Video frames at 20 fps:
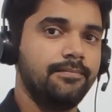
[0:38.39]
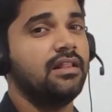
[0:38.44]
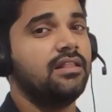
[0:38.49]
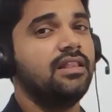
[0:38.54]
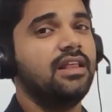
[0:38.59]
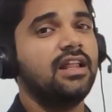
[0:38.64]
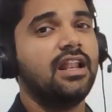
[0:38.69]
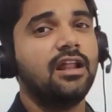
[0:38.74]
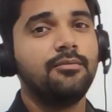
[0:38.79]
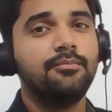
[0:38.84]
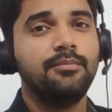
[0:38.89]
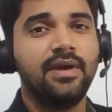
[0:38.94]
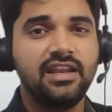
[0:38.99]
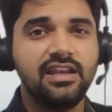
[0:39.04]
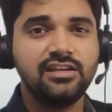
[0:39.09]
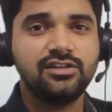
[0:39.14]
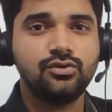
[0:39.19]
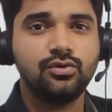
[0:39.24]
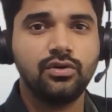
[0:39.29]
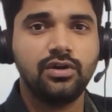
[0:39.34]
There are many
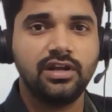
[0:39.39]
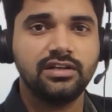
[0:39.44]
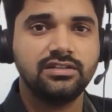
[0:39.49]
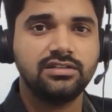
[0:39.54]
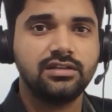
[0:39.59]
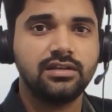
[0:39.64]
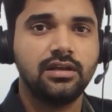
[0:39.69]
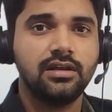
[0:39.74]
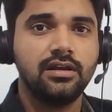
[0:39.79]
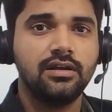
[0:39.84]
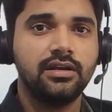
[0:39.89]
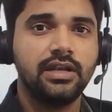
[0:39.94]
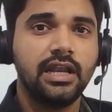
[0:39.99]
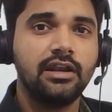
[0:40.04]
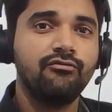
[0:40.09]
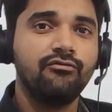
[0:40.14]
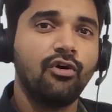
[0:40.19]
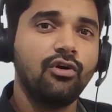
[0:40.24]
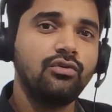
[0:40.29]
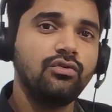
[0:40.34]
students
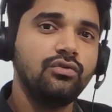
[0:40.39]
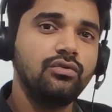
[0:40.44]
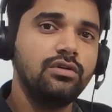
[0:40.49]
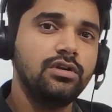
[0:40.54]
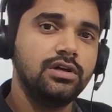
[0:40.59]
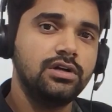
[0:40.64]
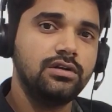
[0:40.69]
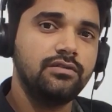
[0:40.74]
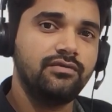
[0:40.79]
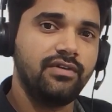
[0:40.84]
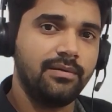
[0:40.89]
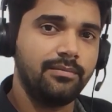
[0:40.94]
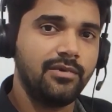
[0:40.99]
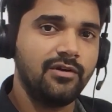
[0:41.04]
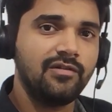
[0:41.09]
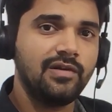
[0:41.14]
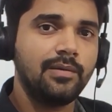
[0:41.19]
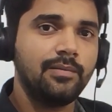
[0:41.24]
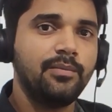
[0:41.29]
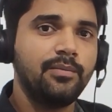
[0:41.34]
that want to learn web
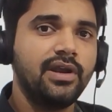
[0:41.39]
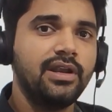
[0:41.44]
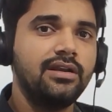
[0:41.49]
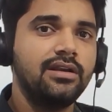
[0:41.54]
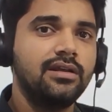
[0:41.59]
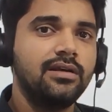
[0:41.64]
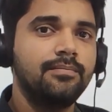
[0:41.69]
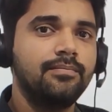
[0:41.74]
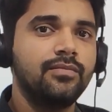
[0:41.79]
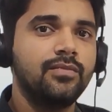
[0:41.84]
development